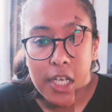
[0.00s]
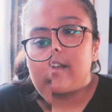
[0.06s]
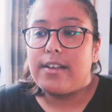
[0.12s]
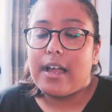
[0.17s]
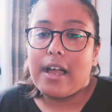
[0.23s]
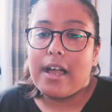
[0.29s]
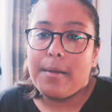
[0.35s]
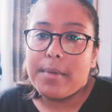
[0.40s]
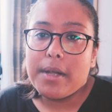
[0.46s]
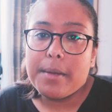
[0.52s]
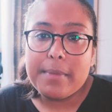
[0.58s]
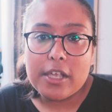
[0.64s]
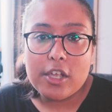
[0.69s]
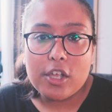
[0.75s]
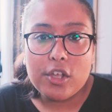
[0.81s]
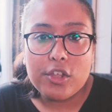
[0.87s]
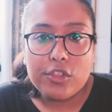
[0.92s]
So I'm going to
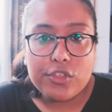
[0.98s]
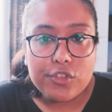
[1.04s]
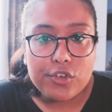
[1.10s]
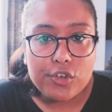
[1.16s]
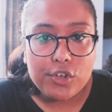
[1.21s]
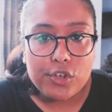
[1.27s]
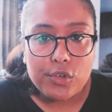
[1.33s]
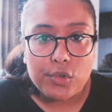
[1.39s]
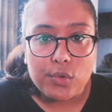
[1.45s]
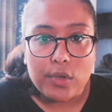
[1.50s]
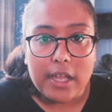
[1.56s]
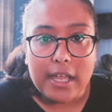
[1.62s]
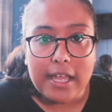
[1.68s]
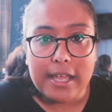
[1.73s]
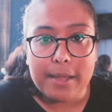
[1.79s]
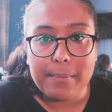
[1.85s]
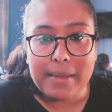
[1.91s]
be going through
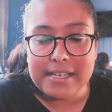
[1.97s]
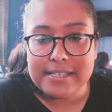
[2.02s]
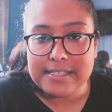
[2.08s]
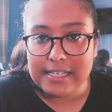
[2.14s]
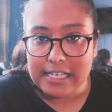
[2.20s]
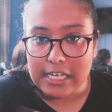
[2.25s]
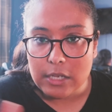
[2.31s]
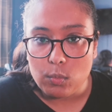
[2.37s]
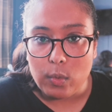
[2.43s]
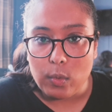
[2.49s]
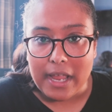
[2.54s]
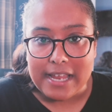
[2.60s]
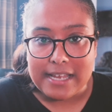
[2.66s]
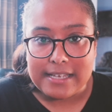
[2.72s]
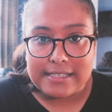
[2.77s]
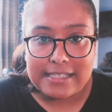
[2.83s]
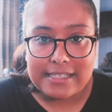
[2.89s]
basically
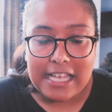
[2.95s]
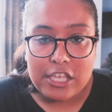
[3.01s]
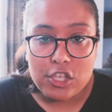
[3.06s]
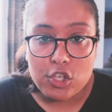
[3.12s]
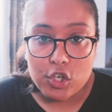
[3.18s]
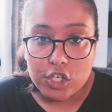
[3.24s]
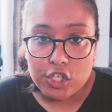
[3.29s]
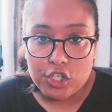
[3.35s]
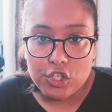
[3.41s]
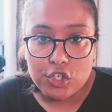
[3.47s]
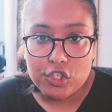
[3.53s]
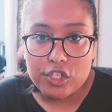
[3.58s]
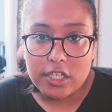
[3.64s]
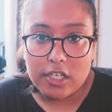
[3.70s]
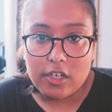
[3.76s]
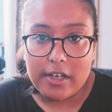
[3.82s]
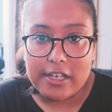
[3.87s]
ways that you can
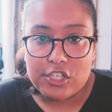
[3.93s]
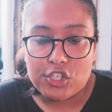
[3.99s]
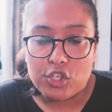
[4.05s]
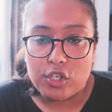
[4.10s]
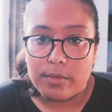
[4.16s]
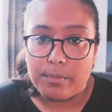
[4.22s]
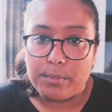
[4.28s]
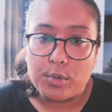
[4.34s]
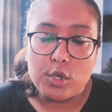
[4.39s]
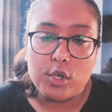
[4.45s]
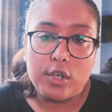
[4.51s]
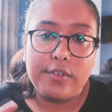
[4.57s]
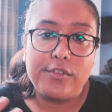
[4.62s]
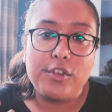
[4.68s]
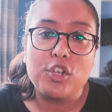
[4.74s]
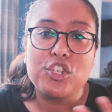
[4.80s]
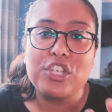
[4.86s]
utilize to
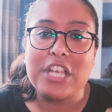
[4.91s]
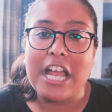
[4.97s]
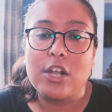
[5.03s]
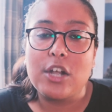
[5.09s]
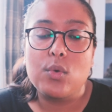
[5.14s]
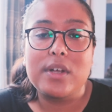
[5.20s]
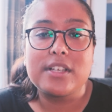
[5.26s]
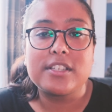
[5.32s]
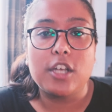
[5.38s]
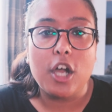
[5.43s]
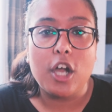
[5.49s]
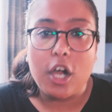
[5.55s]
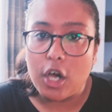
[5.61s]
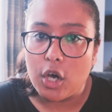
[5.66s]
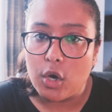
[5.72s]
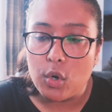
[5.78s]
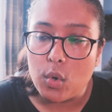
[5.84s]
improve your channel as a
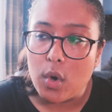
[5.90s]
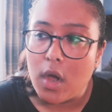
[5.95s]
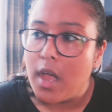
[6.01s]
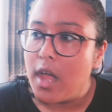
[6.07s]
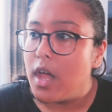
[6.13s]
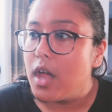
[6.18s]
whole,